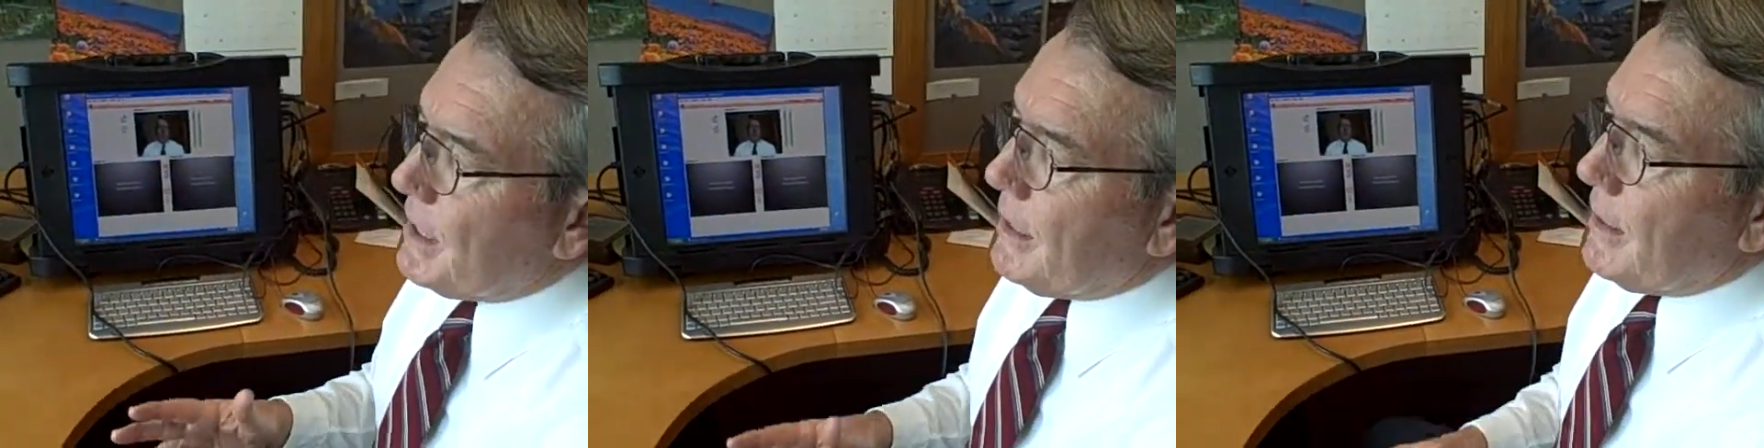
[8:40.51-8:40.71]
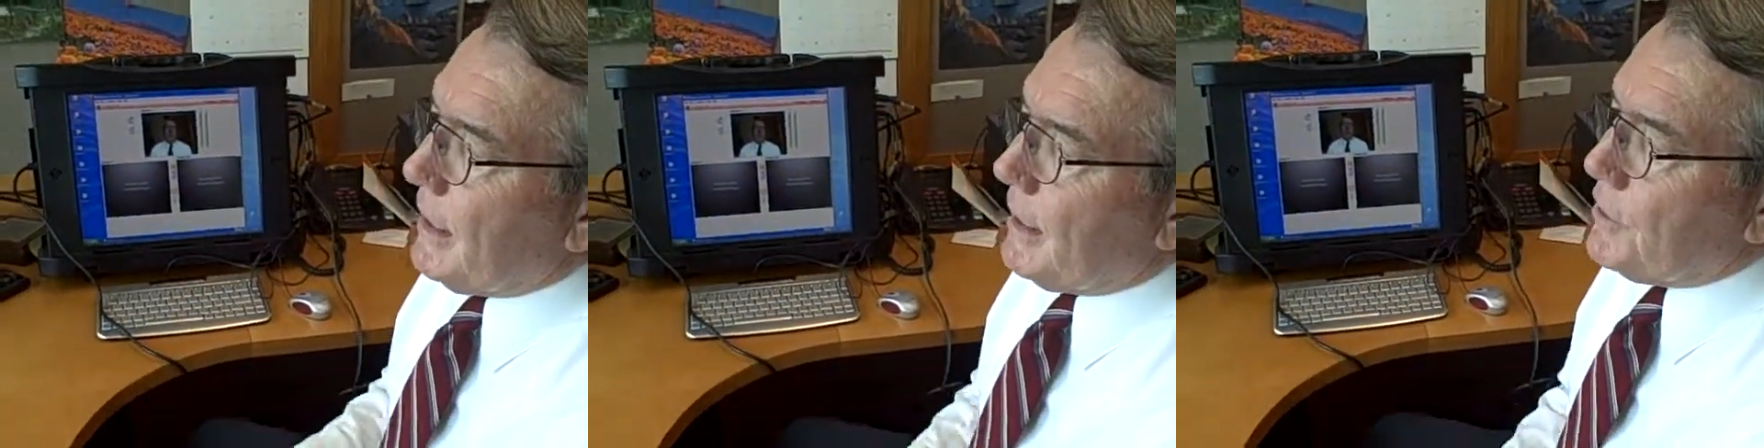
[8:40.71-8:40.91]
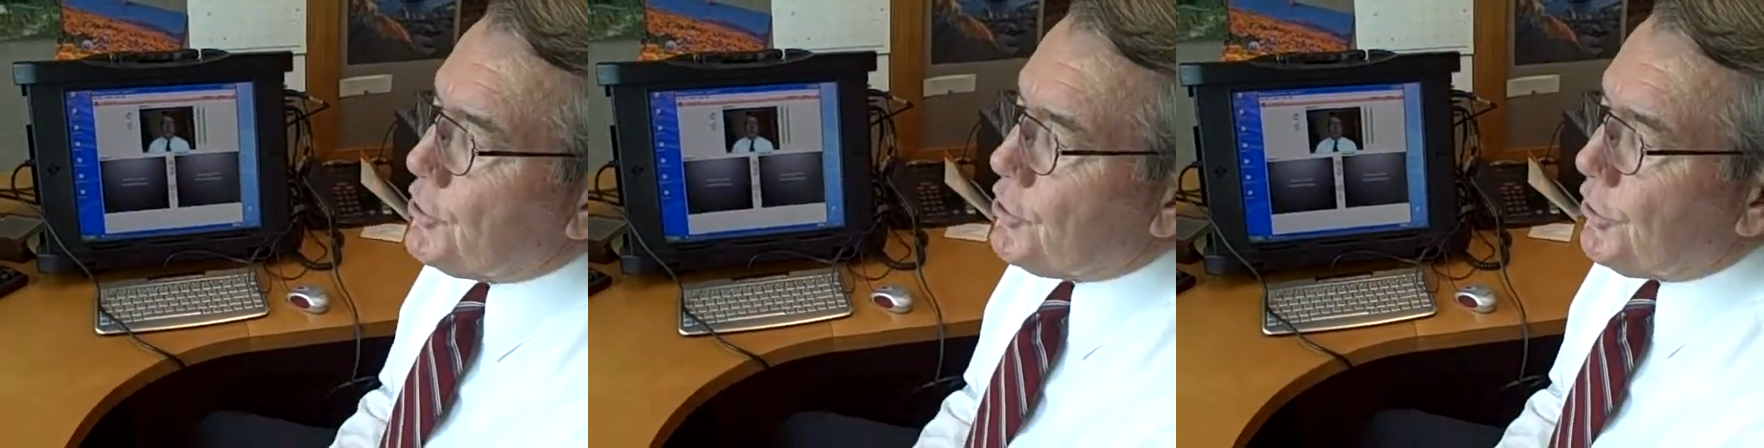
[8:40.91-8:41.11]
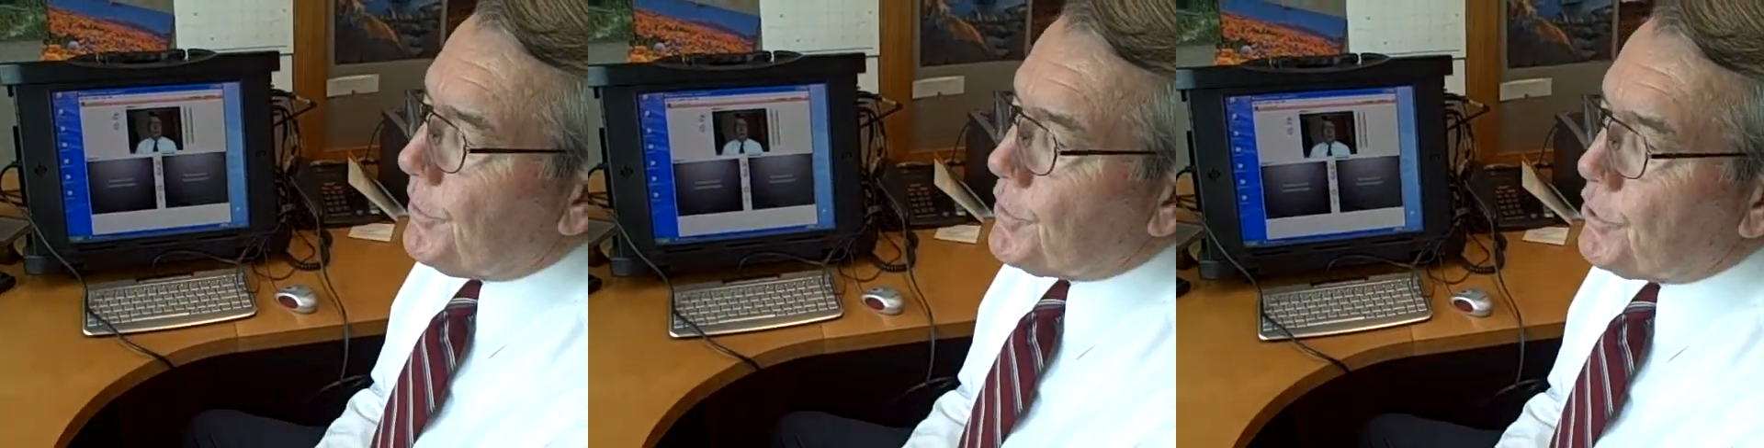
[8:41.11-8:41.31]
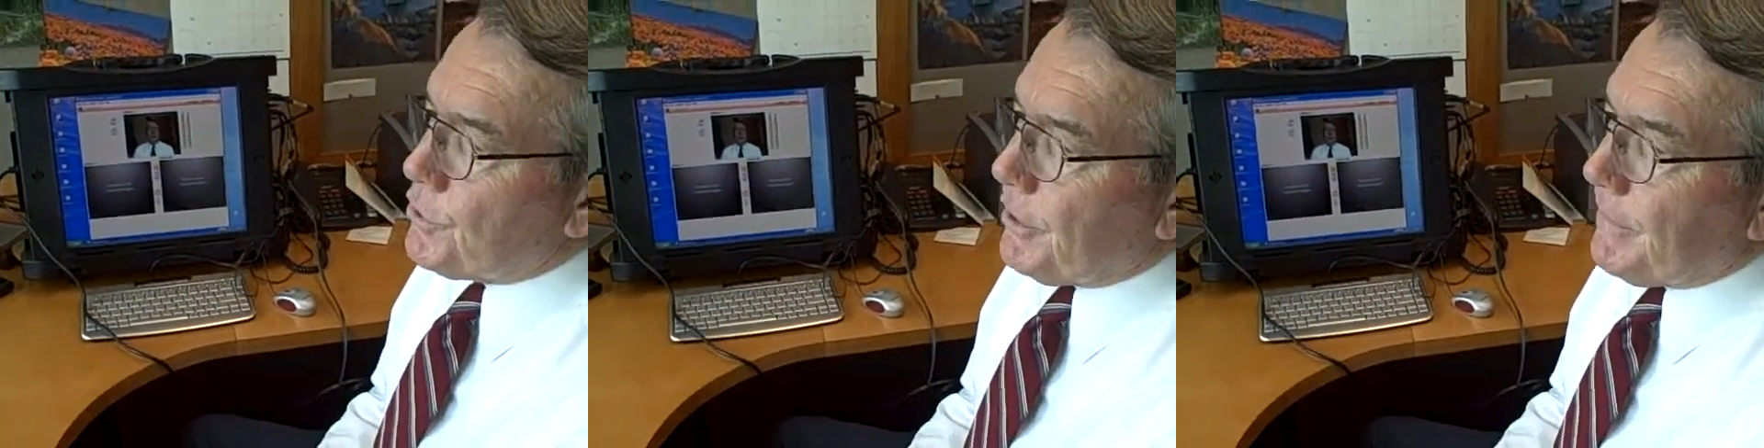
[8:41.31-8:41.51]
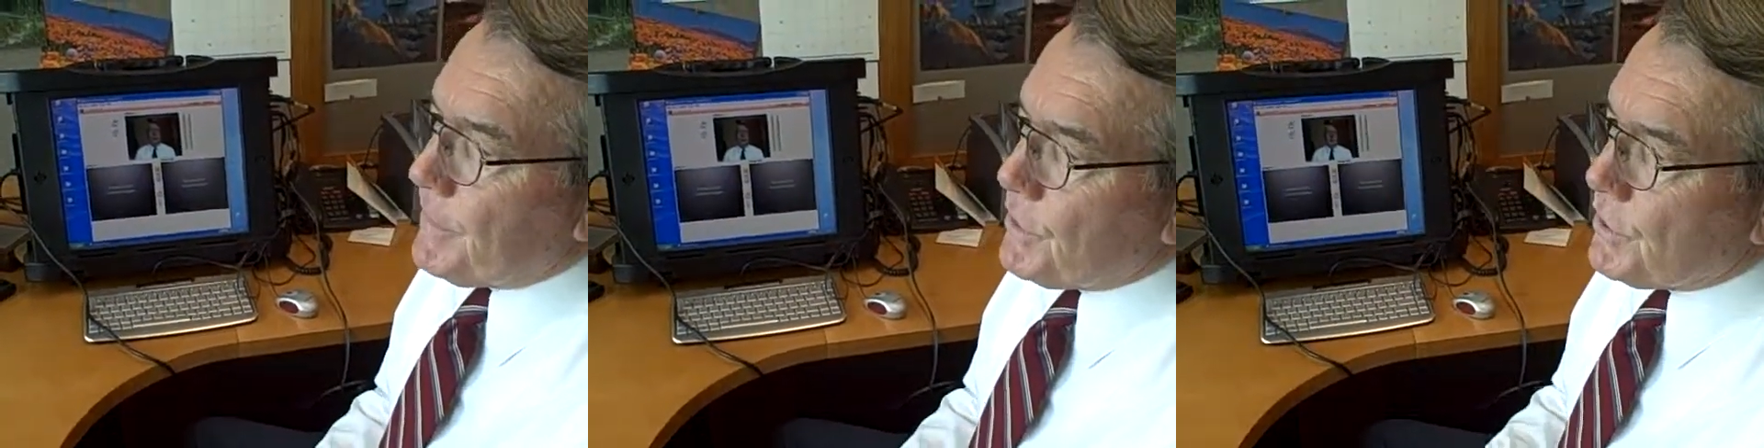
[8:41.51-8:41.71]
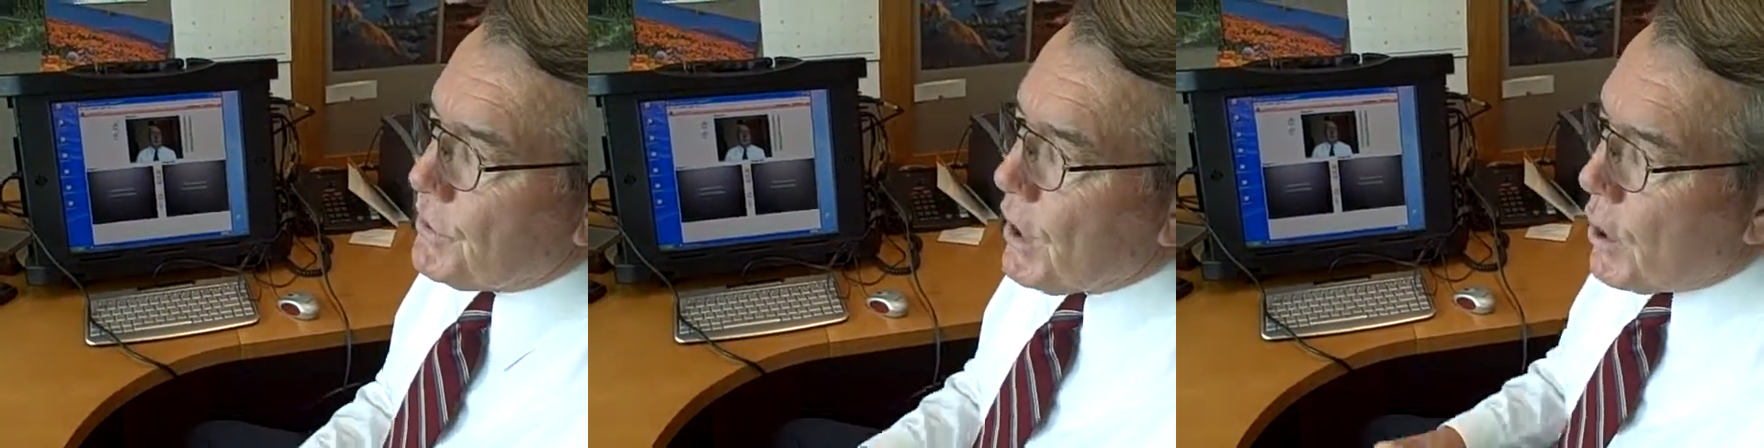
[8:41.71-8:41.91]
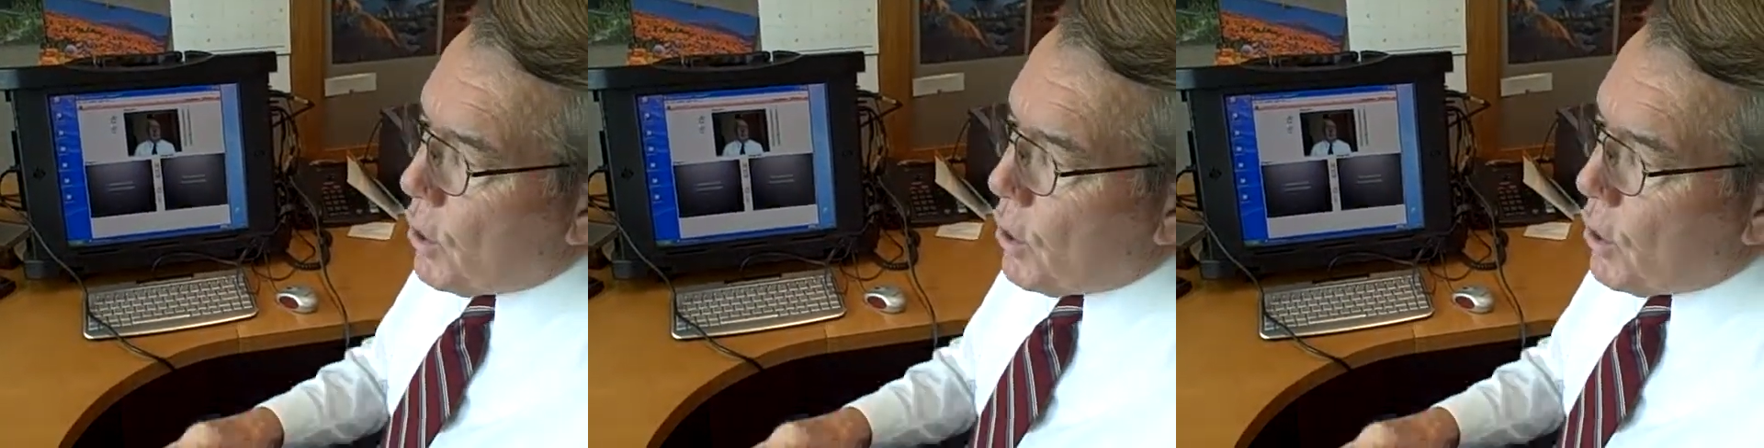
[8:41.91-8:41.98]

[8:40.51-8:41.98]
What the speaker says: either get insurance services